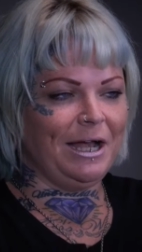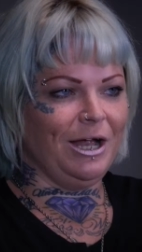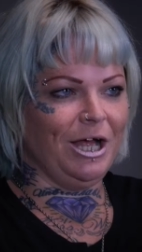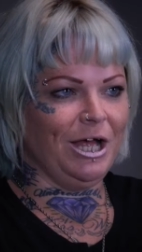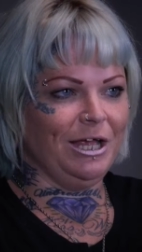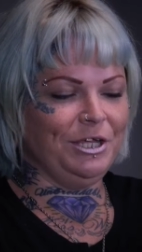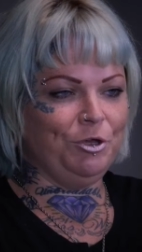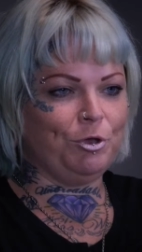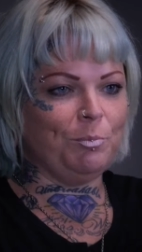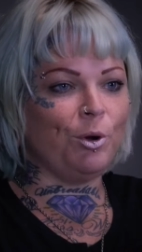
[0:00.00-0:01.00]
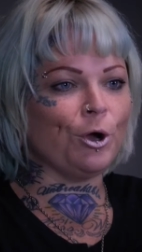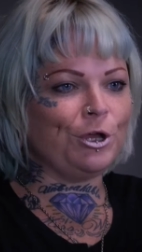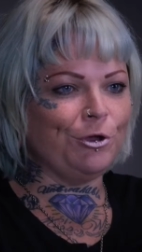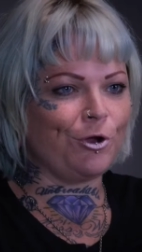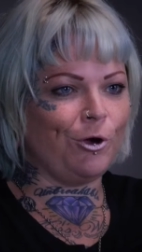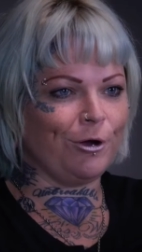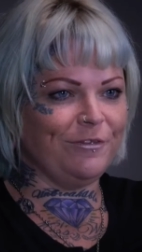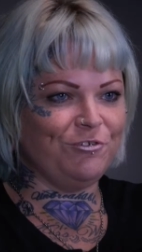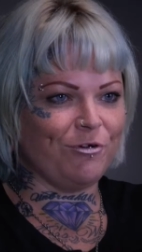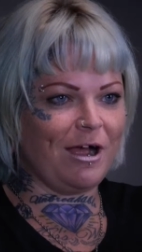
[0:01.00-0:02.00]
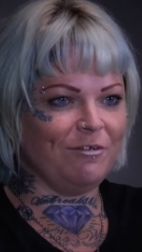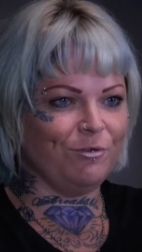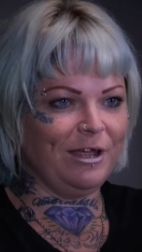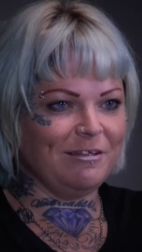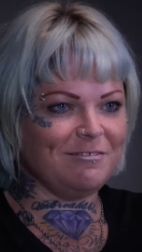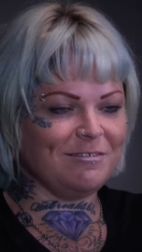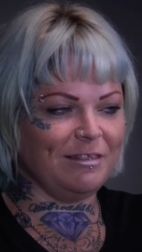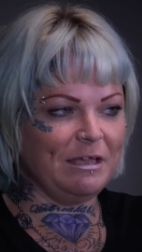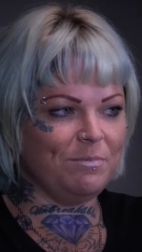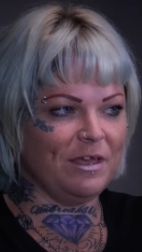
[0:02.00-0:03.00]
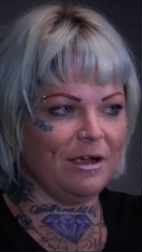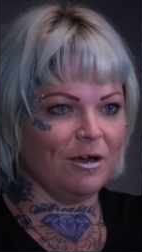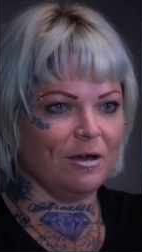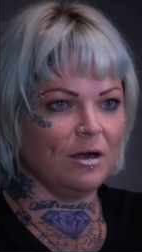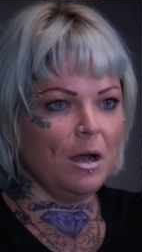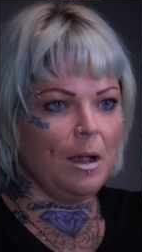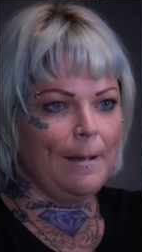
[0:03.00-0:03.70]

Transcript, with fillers: uh, you could park your car in the driveway and sleep there.